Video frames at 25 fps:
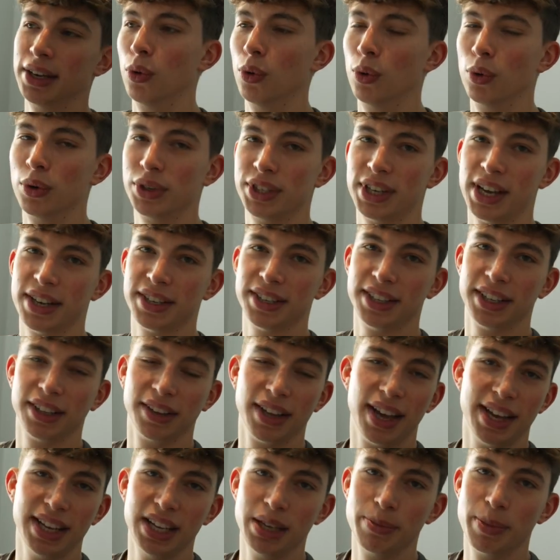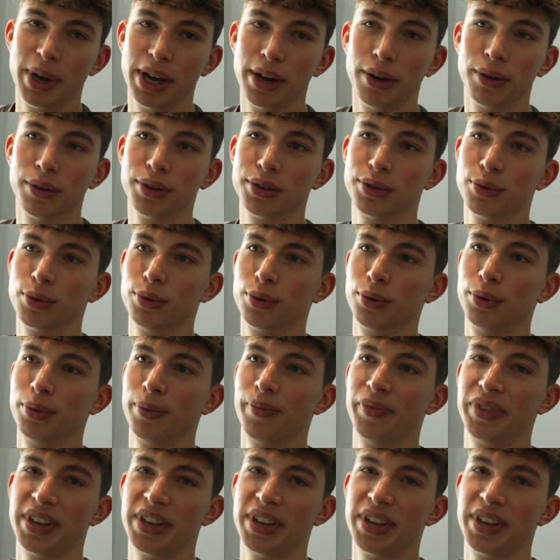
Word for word: or testing their emails or